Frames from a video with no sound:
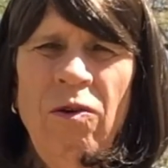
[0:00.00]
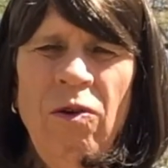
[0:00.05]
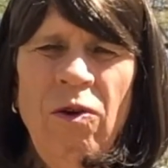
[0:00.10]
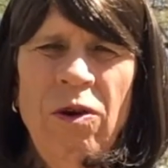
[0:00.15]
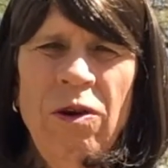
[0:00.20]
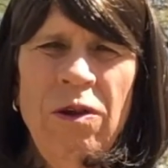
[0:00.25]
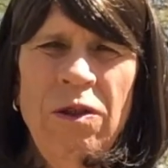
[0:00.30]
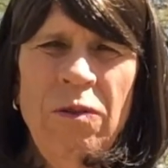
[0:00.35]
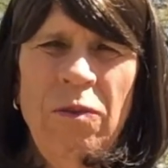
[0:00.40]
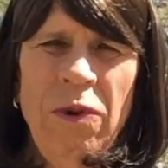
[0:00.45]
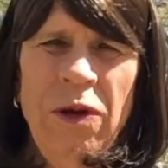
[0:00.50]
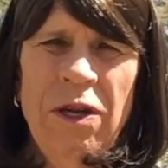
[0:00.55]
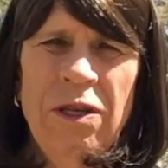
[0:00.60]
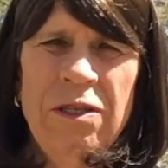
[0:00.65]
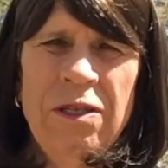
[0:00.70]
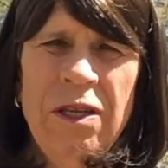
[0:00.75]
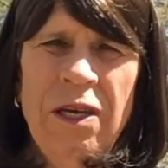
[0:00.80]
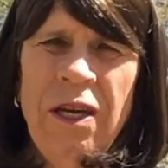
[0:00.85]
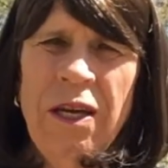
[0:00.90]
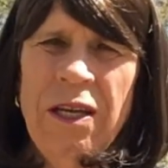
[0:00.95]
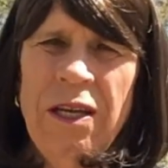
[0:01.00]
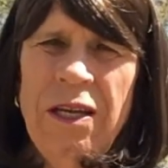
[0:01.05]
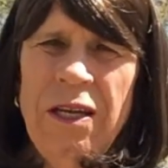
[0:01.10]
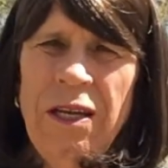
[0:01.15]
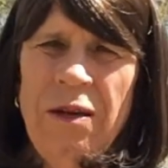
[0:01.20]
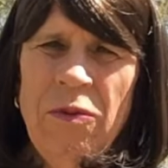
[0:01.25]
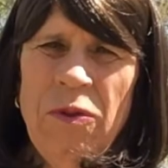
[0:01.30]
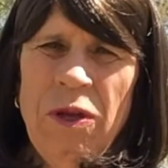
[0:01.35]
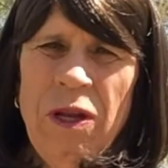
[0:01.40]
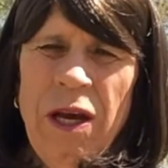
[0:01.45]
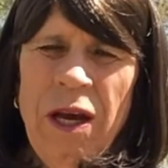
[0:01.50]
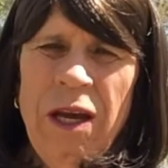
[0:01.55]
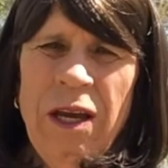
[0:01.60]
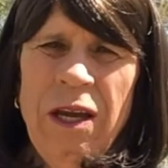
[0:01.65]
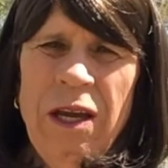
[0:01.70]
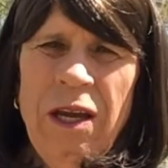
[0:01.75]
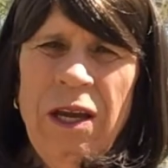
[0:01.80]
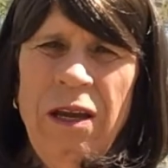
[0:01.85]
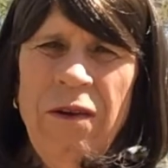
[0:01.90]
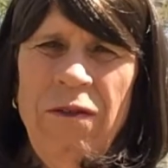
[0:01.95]
or the best tip that I
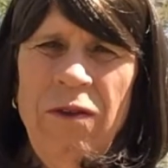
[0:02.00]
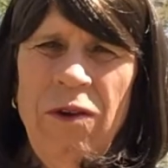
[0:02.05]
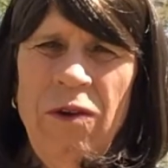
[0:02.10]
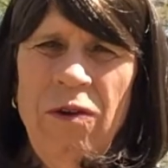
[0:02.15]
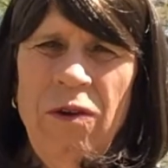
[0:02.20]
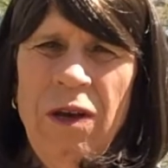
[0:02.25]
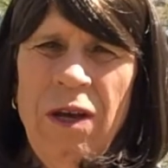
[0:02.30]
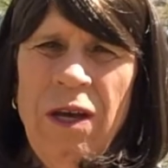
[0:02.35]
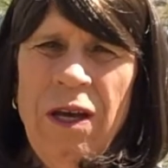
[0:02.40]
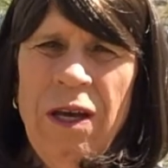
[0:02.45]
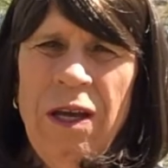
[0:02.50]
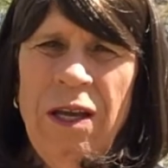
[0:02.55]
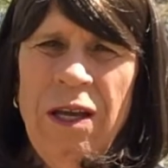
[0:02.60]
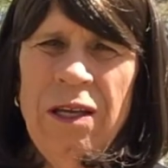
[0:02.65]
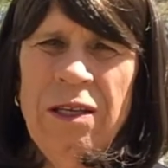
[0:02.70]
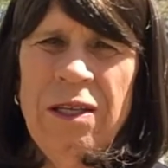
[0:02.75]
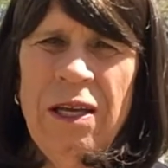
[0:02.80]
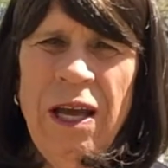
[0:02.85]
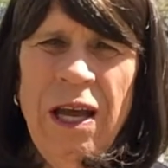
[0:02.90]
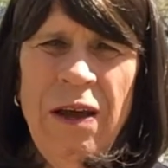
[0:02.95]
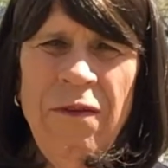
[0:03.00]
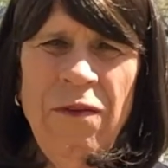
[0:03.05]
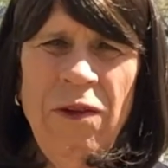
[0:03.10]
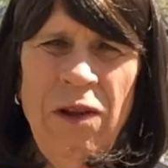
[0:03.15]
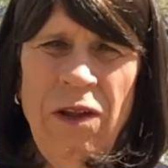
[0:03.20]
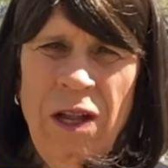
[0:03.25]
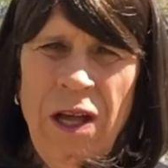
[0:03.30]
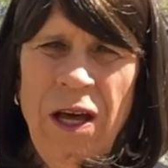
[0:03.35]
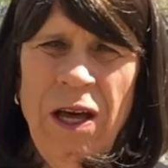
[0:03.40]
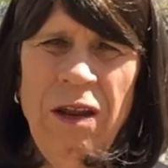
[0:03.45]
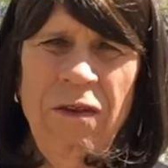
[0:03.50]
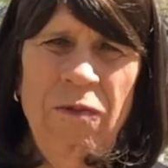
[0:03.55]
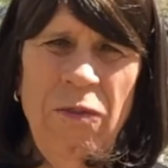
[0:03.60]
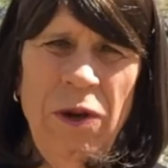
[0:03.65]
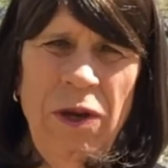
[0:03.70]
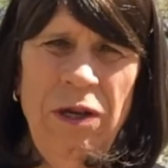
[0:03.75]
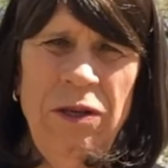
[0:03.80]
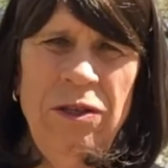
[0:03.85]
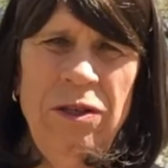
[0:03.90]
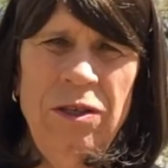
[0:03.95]
can give you, is have a lot of
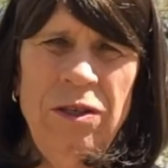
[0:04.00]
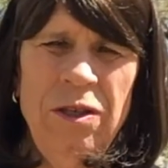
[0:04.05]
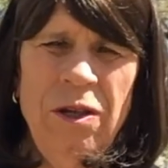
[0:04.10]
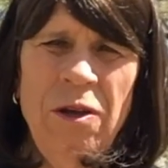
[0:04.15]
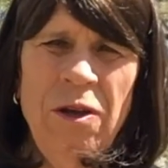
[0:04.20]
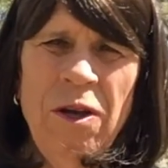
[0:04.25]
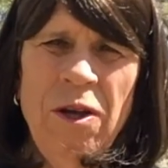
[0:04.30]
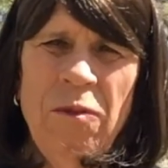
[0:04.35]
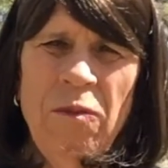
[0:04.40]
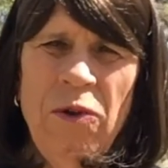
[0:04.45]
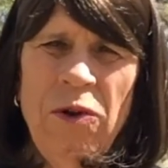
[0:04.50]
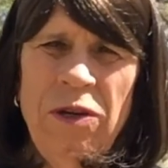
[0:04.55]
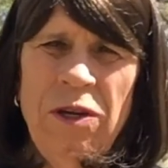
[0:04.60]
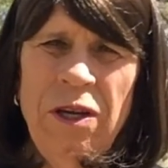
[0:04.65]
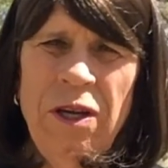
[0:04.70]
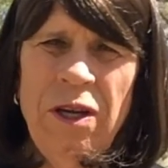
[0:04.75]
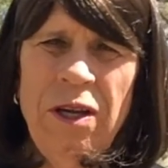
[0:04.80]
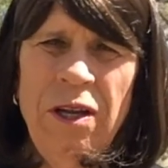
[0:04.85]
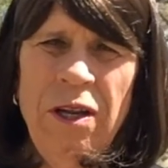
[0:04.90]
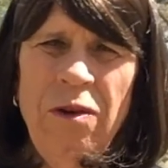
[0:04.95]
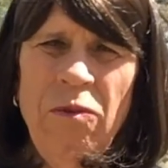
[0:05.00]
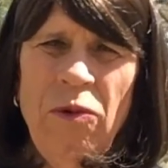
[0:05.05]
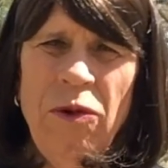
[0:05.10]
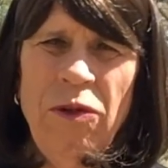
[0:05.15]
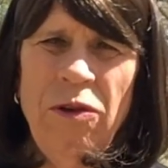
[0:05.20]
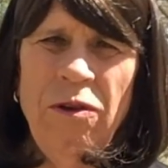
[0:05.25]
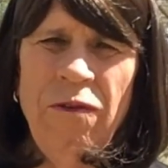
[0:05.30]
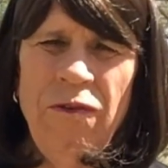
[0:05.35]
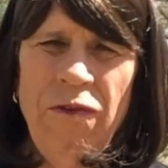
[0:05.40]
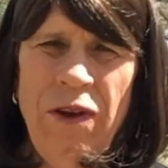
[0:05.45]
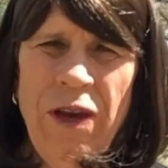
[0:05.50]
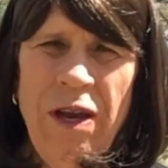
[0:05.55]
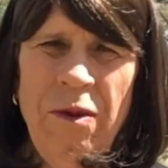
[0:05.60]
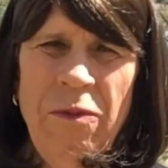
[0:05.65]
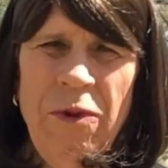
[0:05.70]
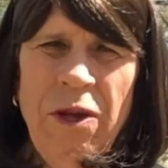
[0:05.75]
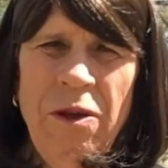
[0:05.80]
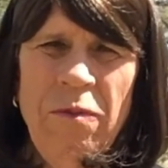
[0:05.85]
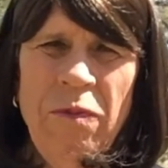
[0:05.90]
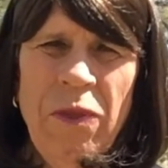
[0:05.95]
patience, particularly with your
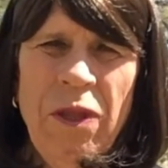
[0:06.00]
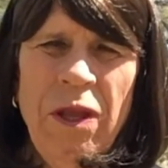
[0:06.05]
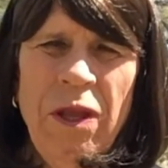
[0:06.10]
family